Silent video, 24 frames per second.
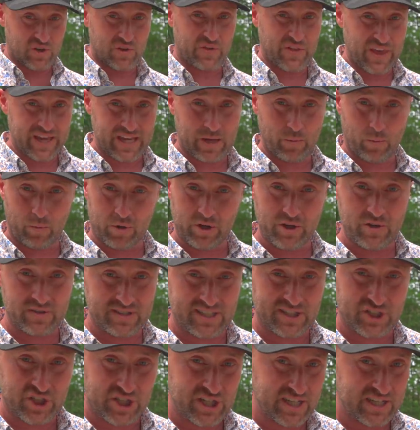you thinking we're
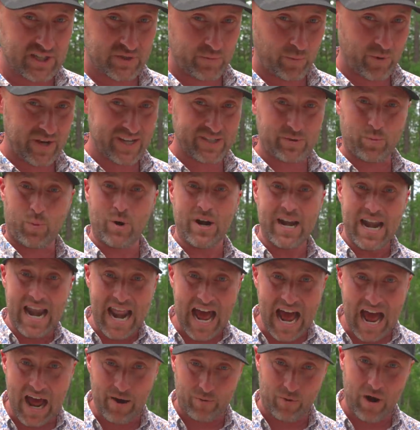using Cheez Whiz, we're
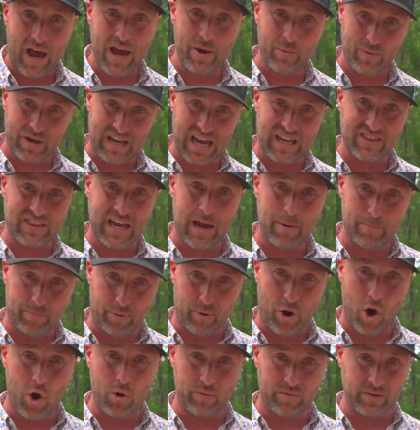not, right? We got that
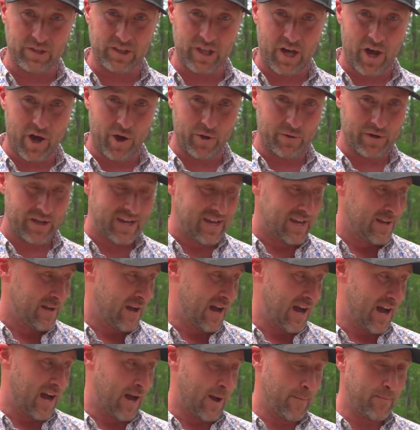provolone.
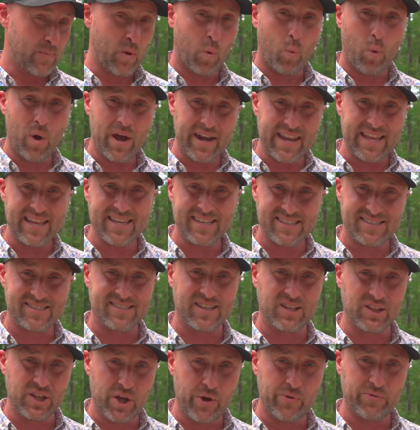Um, what is
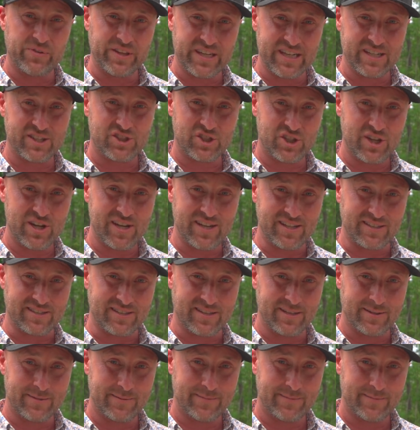the loneliest cheese?